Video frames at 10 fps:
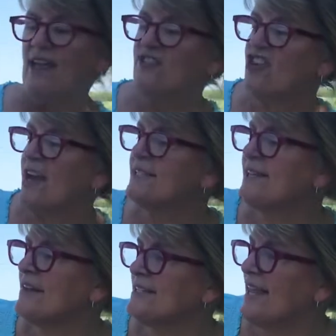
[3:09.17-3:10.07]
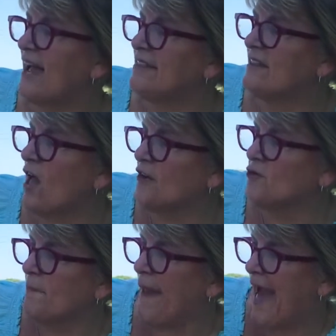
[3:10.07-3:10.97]
Just outside the
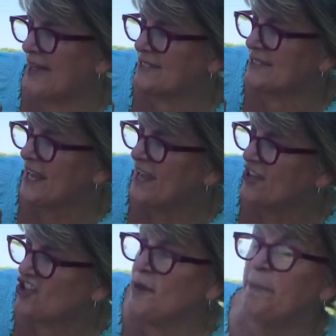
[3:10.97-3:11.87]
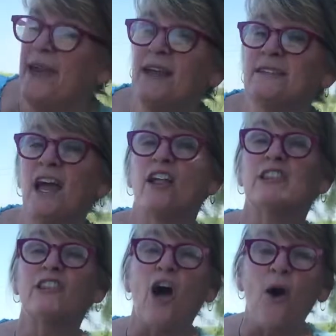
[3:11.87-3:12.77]
laundromat, she picked a
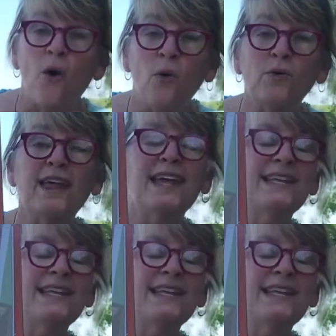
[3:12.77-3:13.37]
lone